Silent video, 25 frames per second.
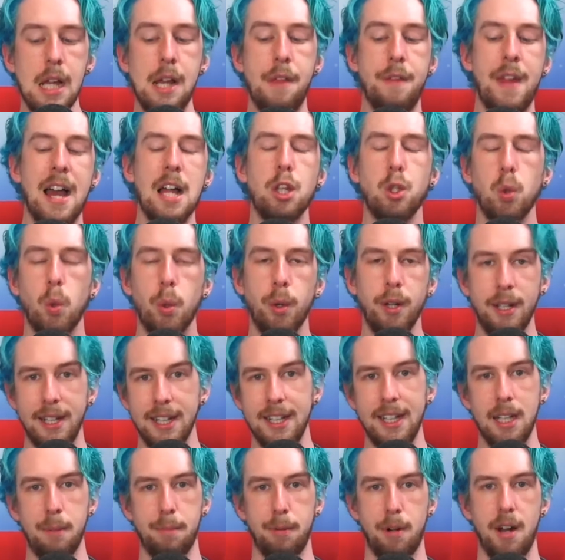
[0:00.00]
That's what
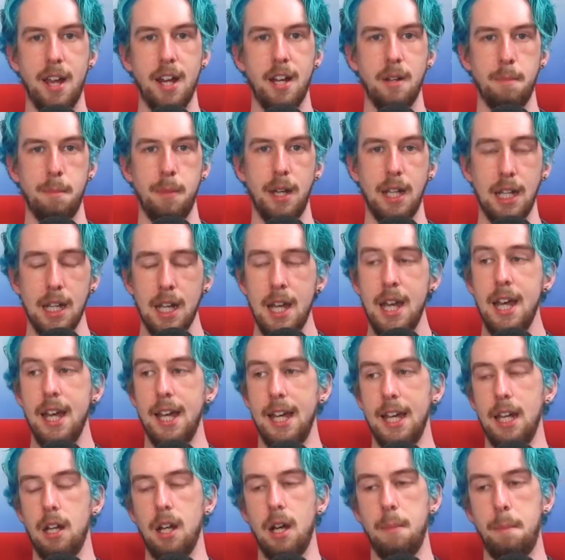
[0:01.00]
really liberated me.
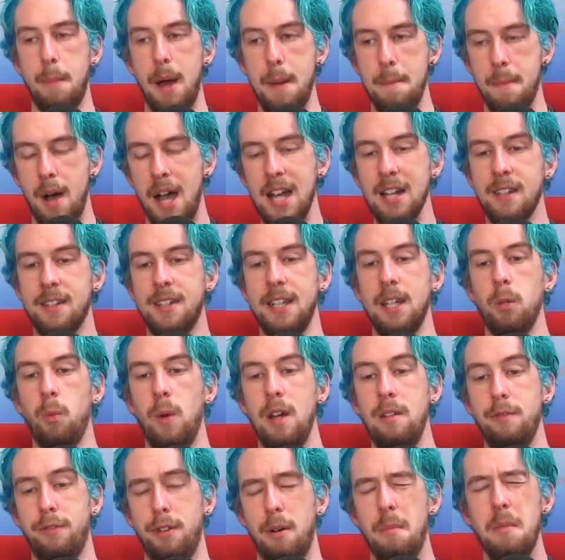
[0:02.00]
My mindset
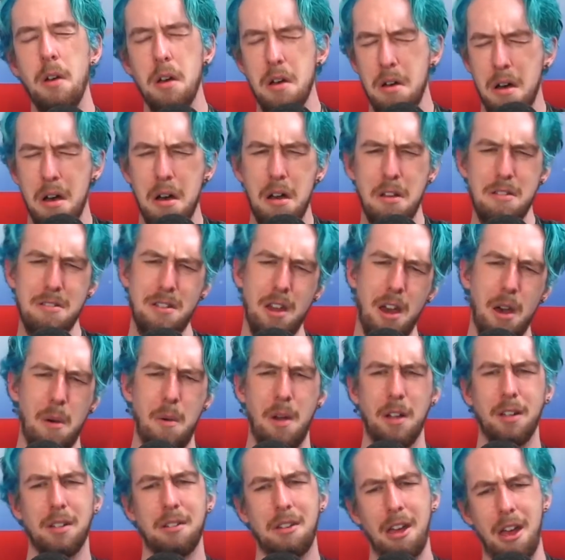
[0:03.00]
went from, no
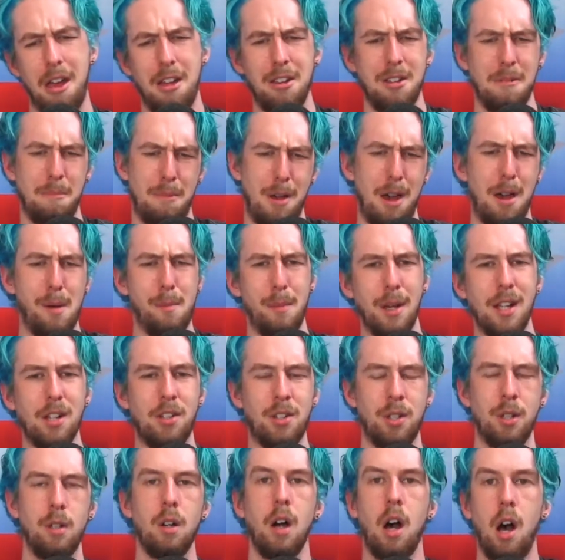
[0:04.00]
one cares about me
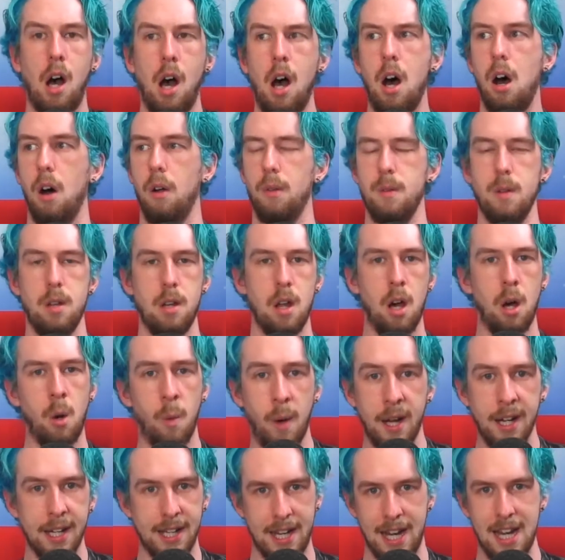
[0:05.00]
to, no
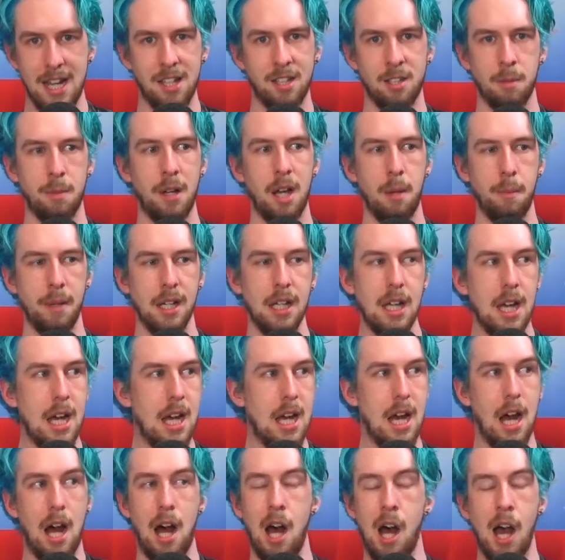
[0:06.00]
one cares about me.
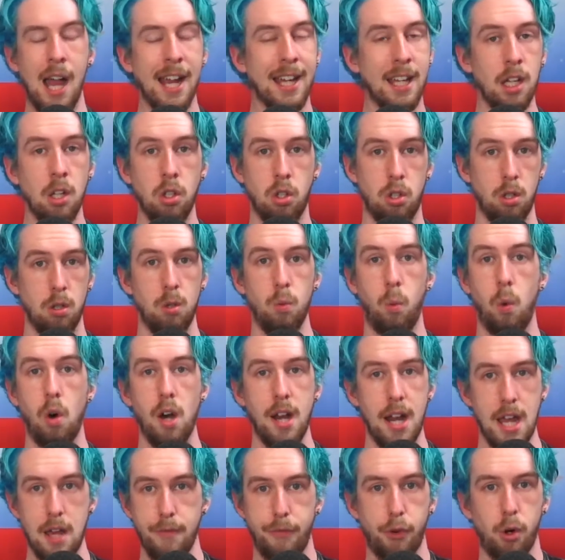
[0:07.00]
I can do
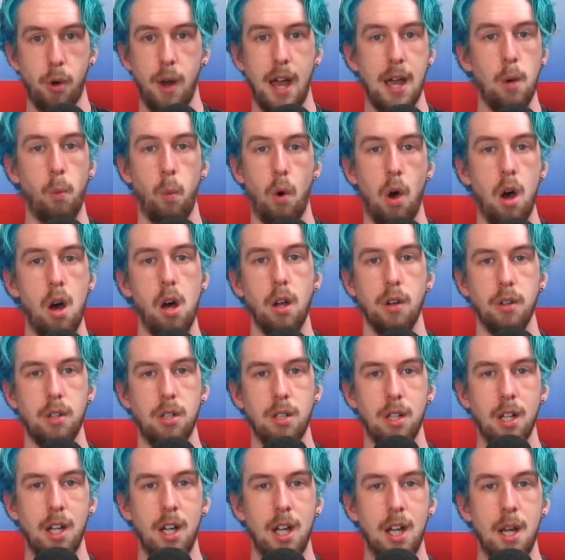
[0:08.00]
whatever I
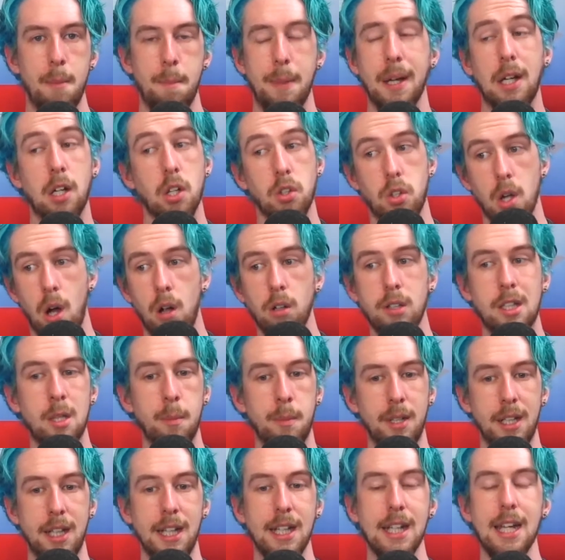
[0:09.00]
want. Because
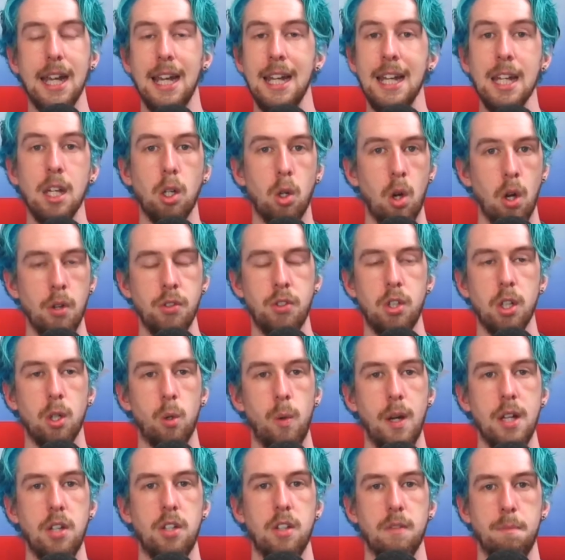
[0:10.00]
ultimately, any
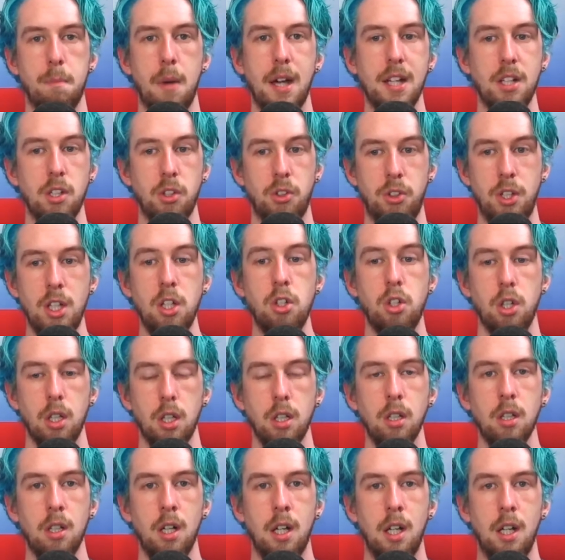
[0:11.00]
consequence of my
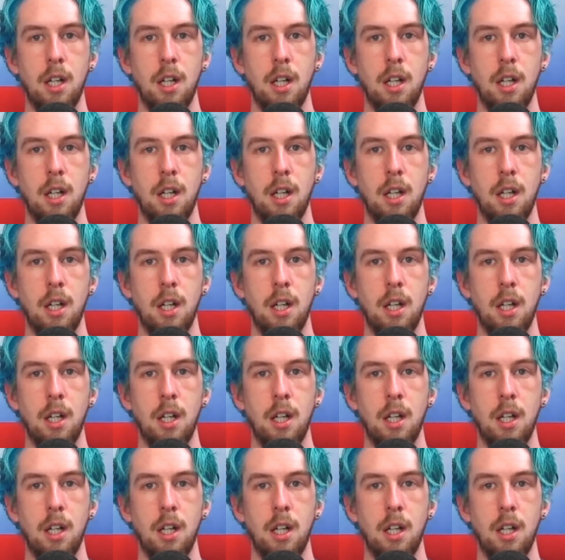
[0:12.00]
decision,